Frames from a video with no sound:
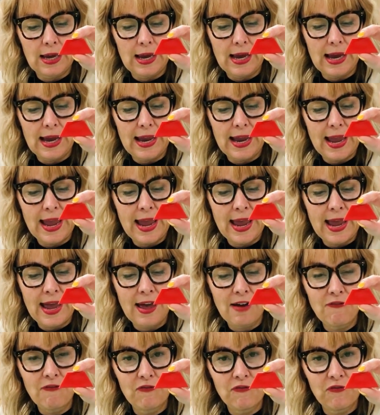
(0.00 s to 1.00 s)
I
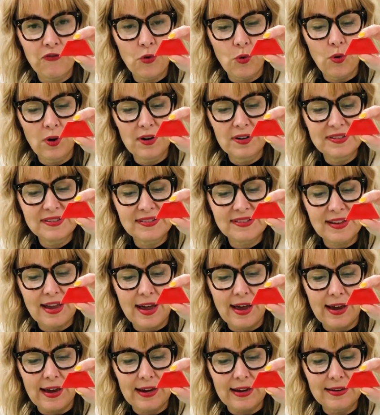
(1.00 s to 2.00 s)
have 4
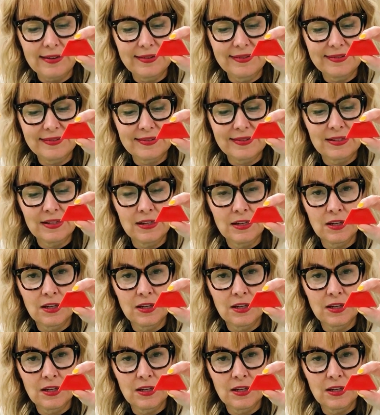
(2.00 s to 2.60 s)
sides,